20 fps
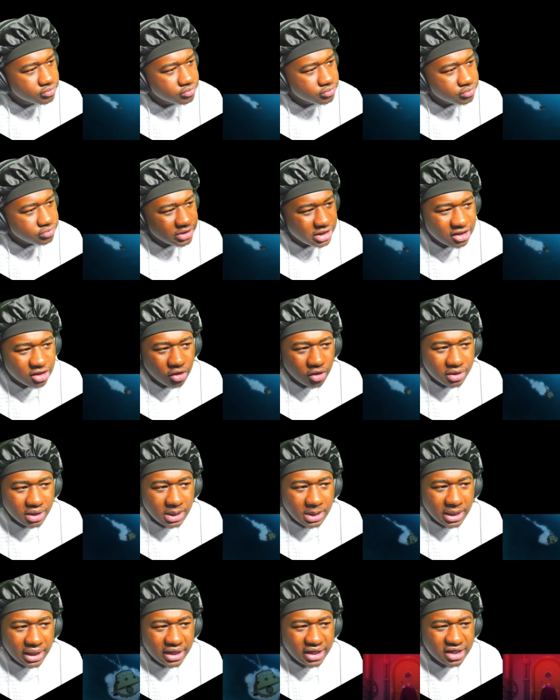They go on the
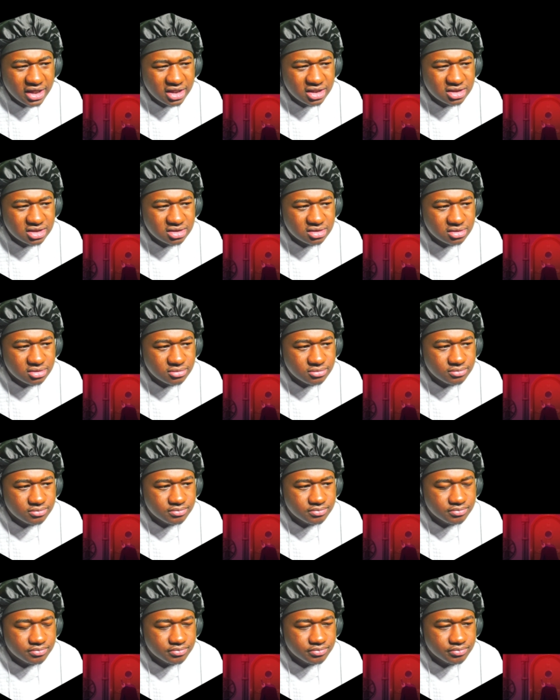land.
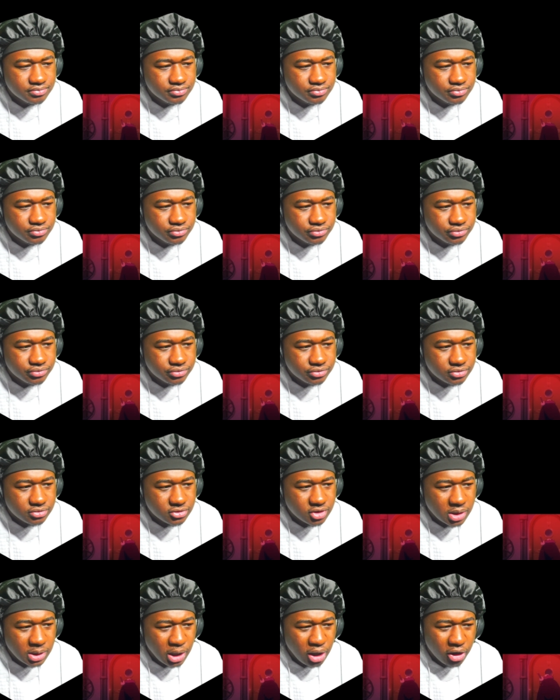
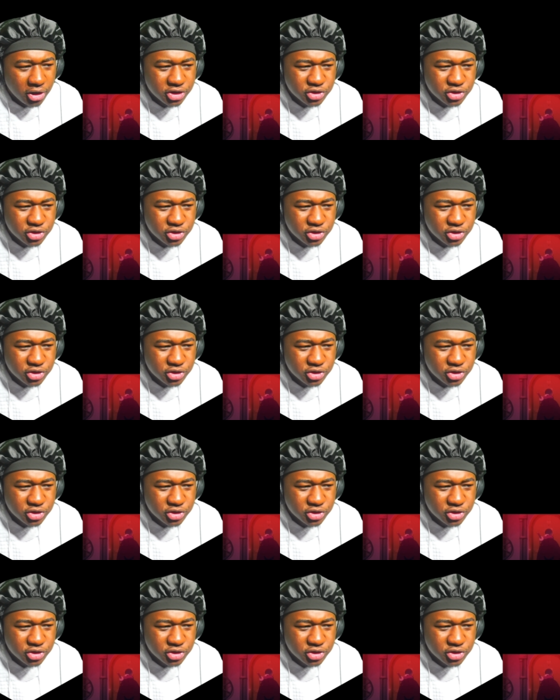Law, are you